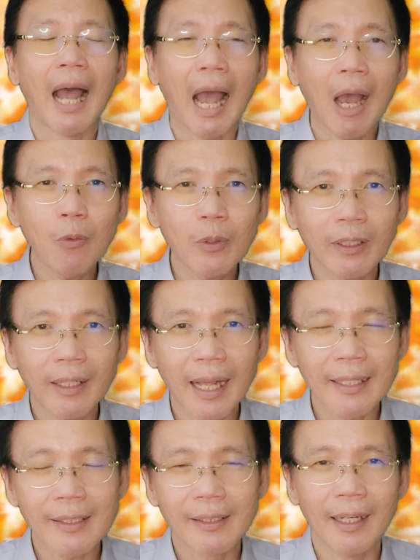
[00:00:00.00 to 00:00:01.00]
our
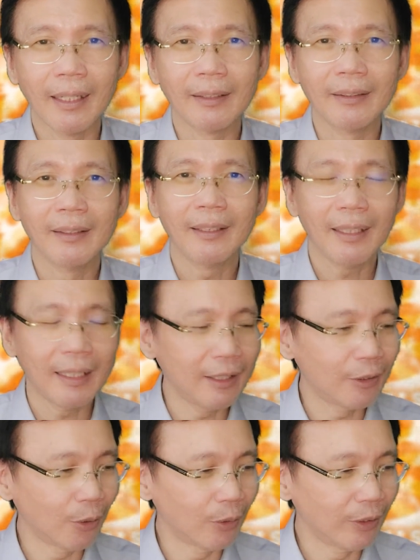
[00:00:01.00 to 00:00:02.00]
last day
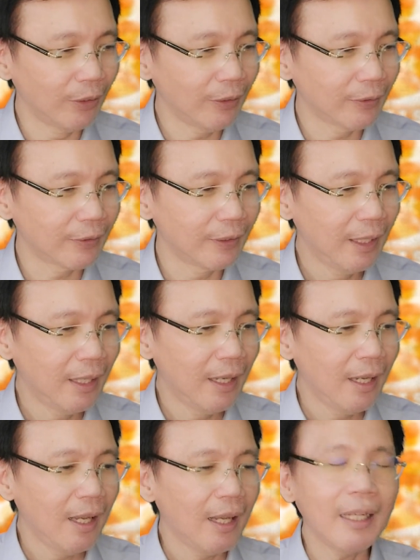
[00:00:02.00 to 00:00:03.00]
here on earth.
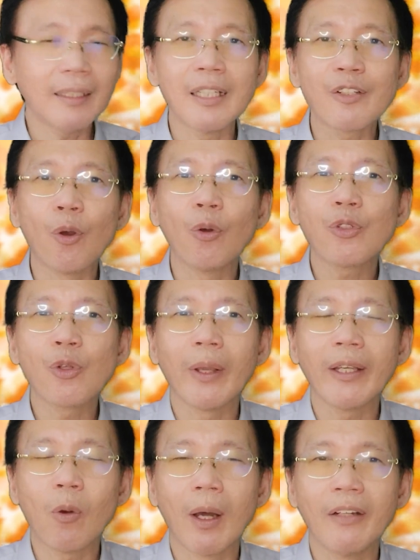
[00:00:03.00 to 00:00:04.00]
It is also
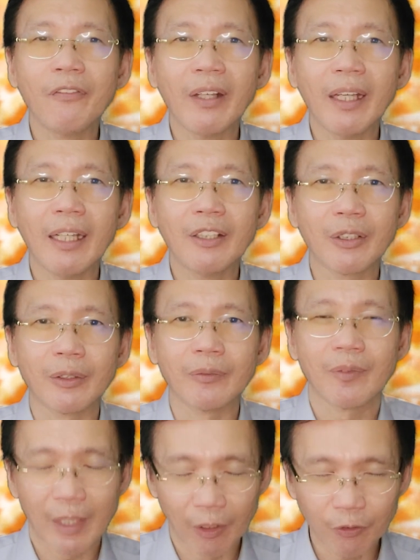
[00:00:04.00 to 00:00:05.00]
a
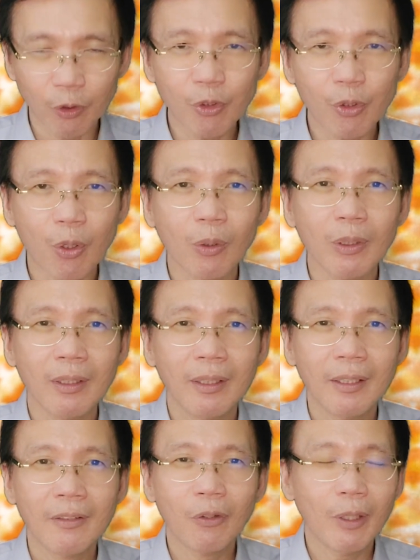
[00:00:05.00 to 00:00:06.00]
qualification, self-control,
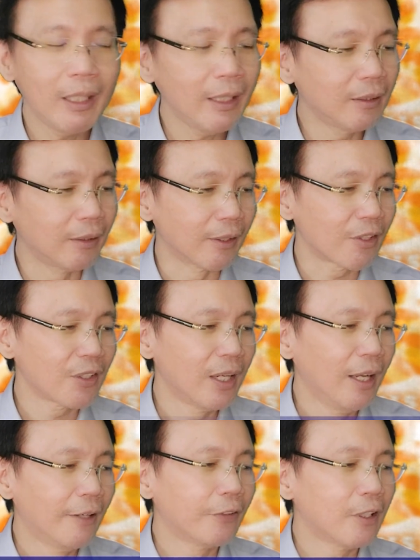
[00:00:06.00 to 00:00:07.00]
for leaders.
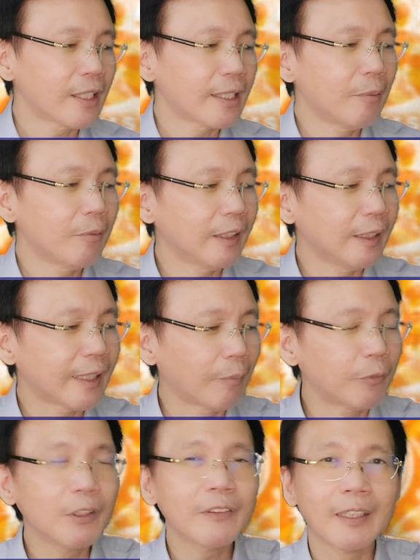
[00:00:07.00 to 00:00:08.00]
1 Timothy
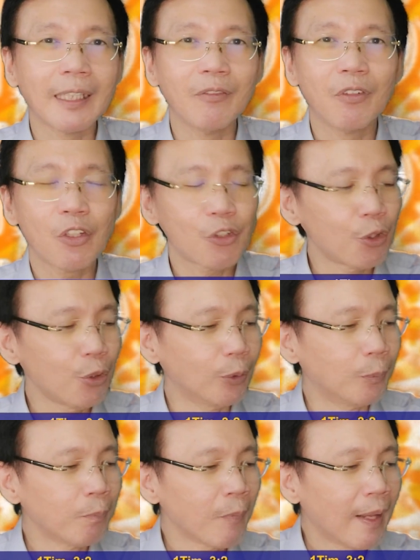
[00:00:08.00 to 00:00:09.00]
chapter 3, verse
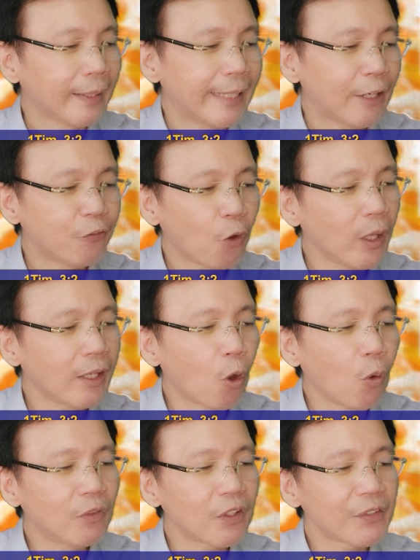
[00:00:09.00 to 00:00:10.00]
2. Therefore, an
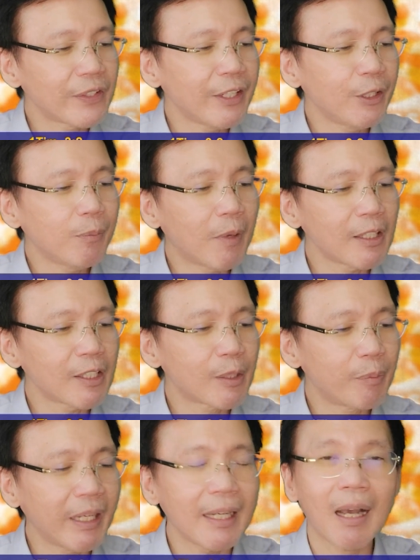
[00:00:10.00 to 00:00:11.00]
overseer
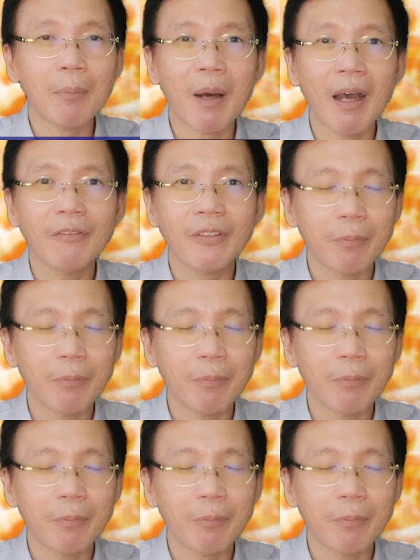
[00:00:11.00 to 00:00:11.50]
must be above